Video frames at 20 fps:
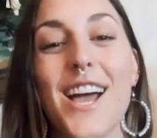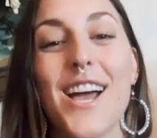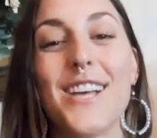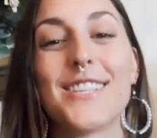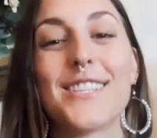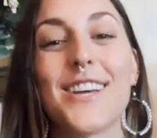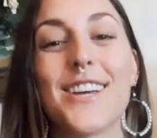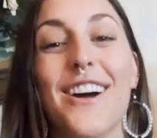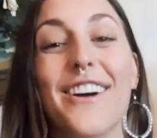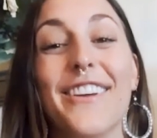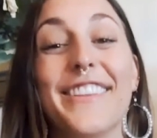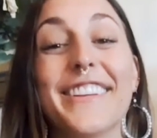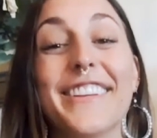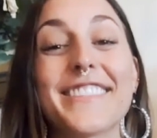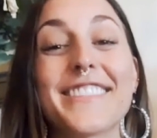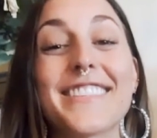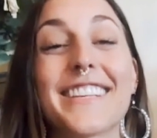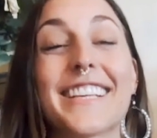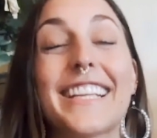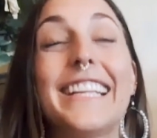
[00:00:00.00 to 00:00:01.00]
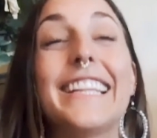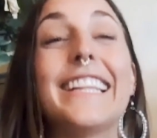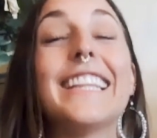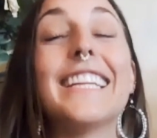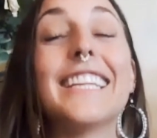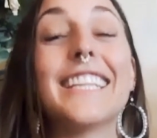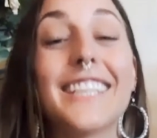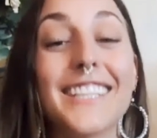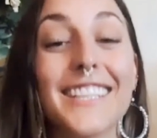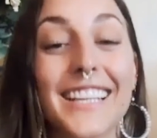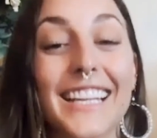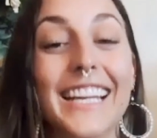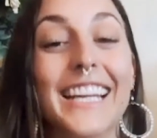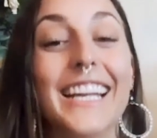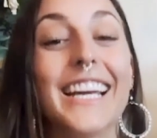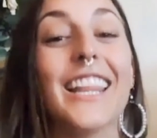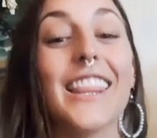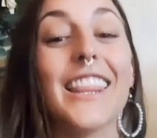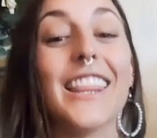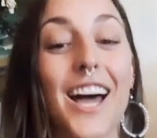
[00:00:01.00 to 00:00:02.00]
So there's clearly
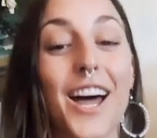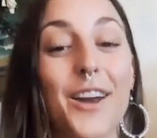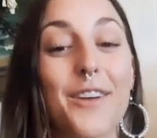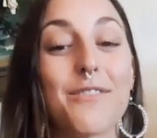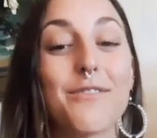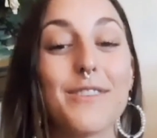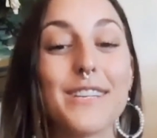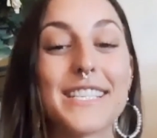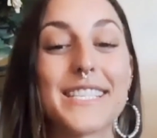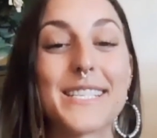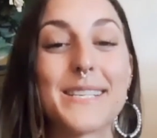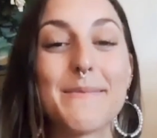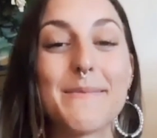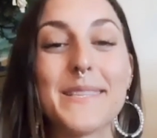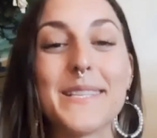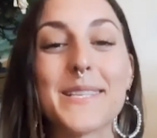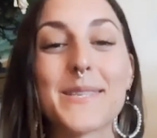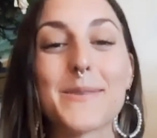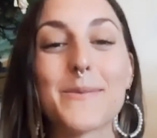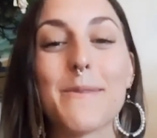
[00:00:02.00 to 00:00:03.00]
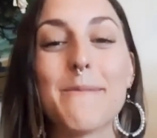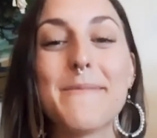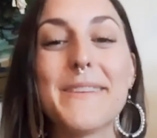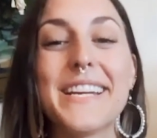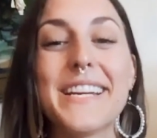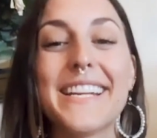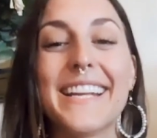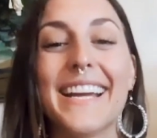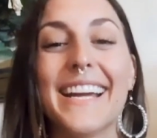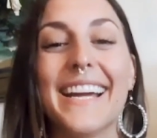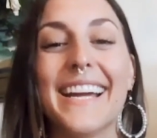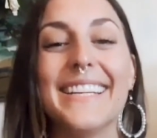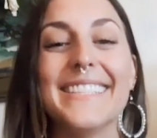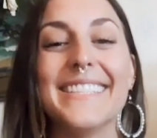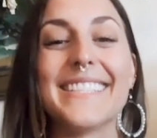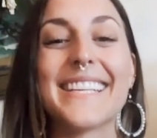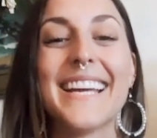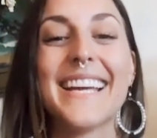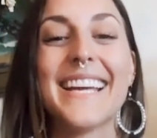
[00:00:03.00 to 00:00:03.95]
a lot of wisdom in this woman, and